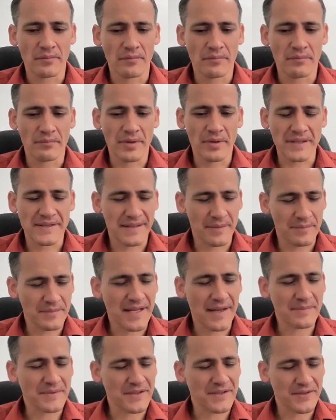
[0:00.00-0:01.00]
But
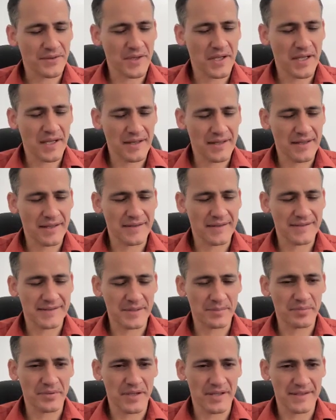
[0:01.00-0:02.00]
sometimes it's okay to get a
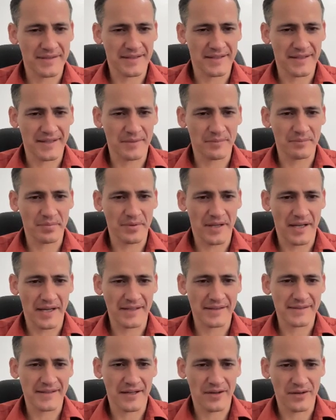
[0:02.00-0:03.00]
C plus in a
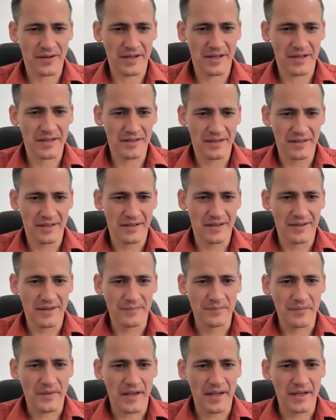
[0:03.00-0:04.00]
compliance area
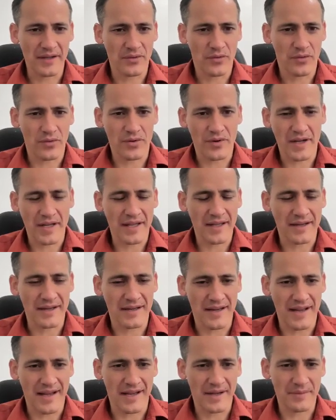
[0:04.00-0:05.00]
in order to get
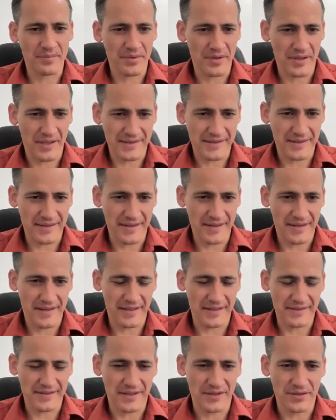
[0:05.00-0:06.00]
an A plus in the
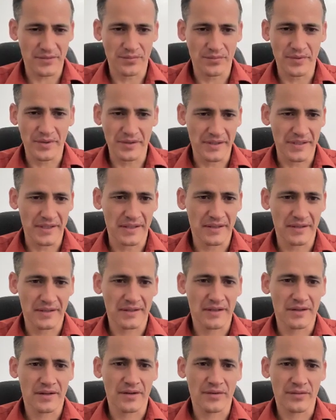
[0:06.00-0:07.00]
things that you really
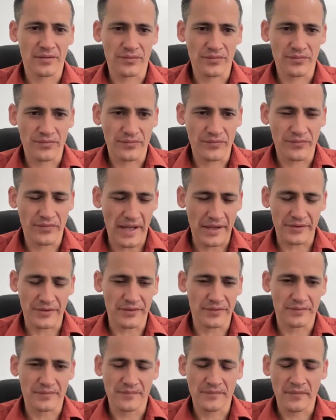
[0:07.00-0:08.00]

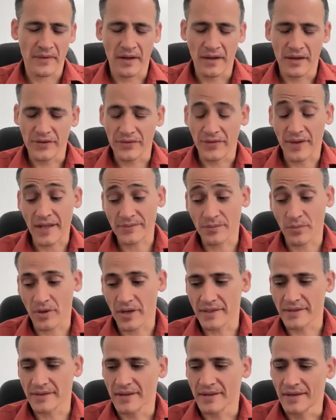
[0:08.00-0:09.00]
value. So that's
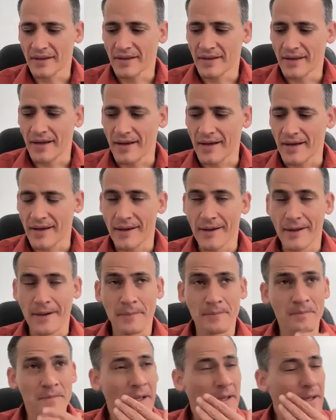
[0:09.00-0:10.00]
one.
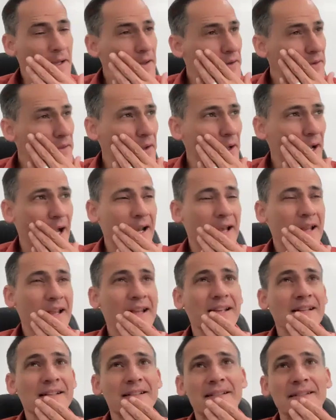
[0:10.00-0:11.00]
Another thought
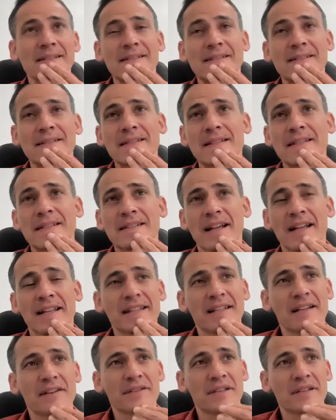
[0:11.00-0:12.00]
is this
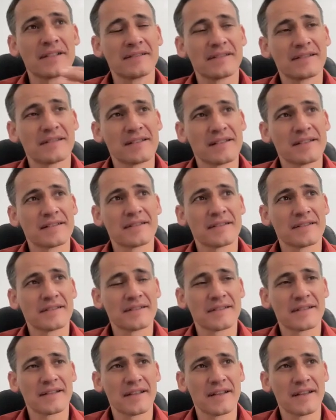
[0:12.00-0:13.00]
idea of
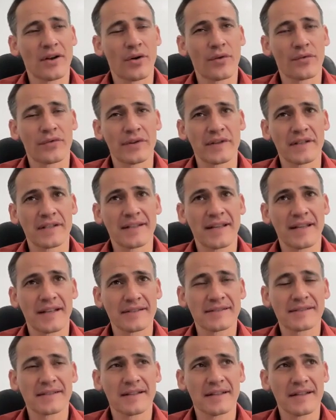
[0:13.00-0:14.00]
consistency over
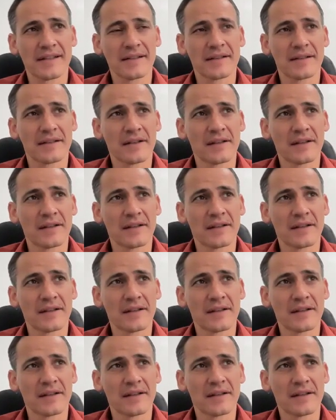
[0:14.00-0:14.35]
intensity.